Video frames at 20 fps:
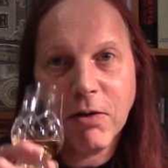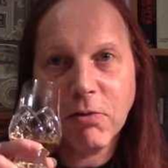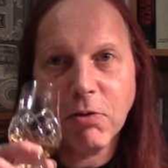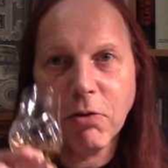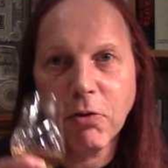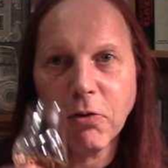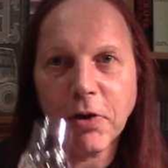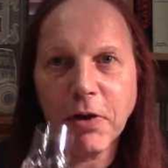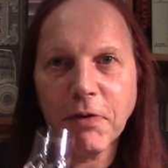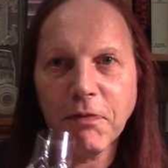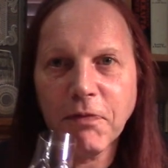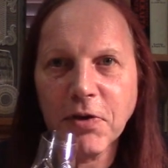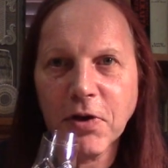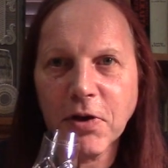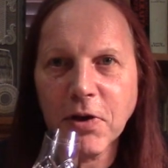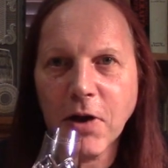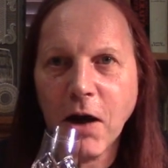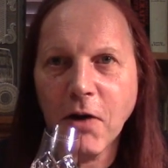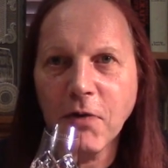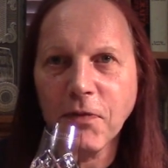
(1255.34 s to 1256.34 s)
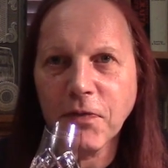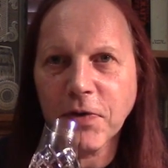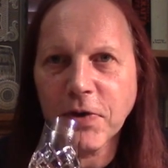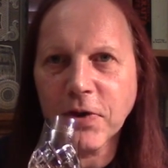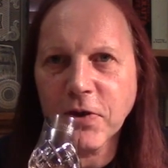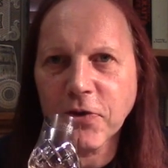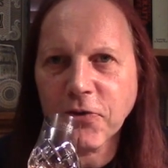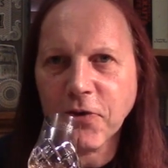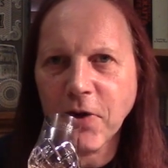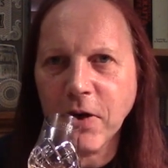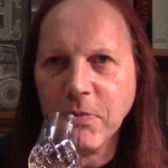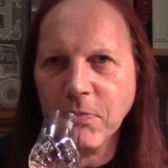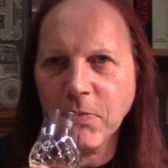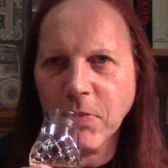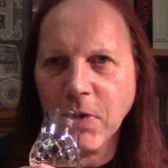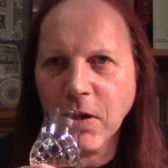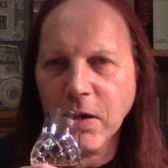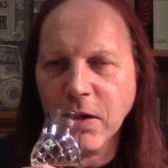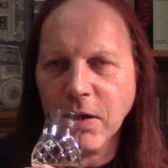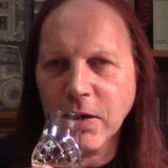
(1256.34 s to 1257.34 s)
I'm looking for the, hopefully the
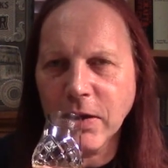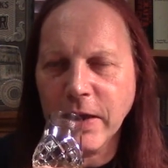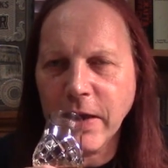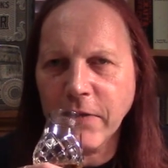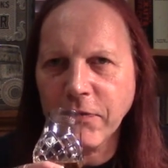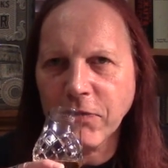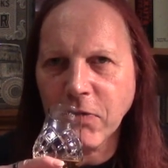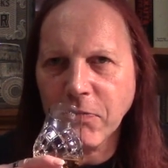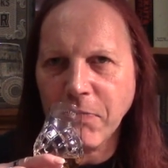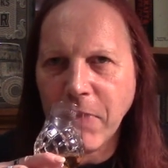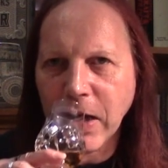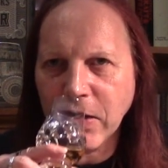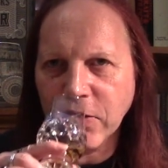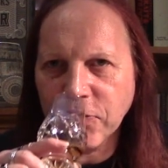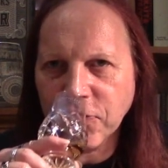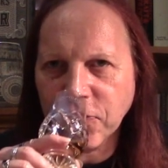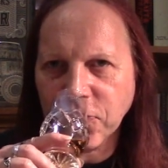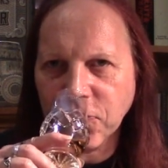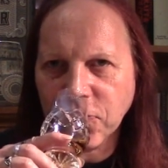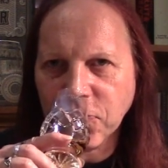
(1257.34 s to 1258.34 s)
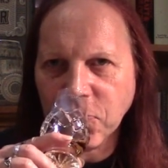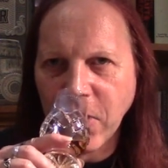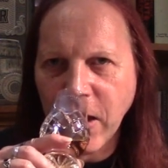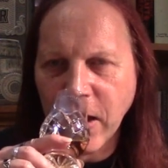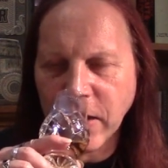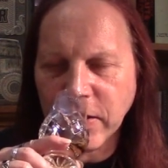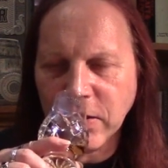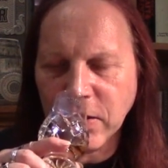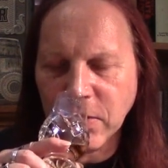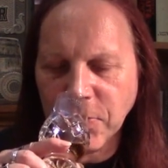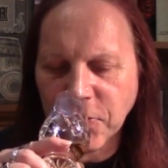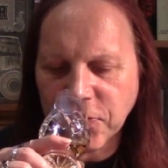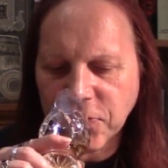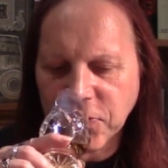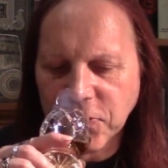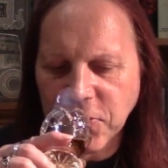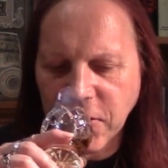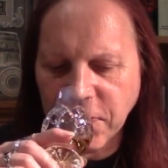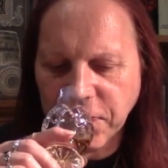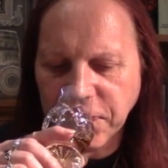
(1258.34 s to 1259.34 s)
same level of balance as we had in the
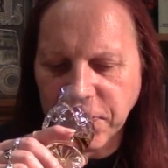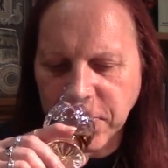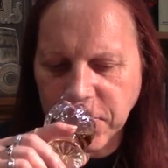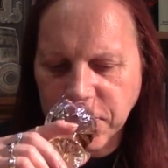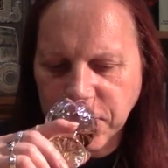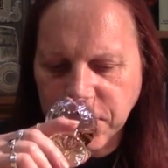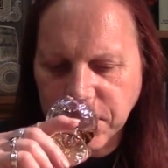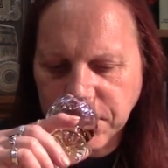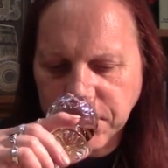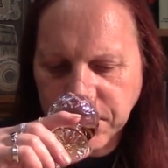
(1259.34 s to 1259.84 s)
Moscatel finish.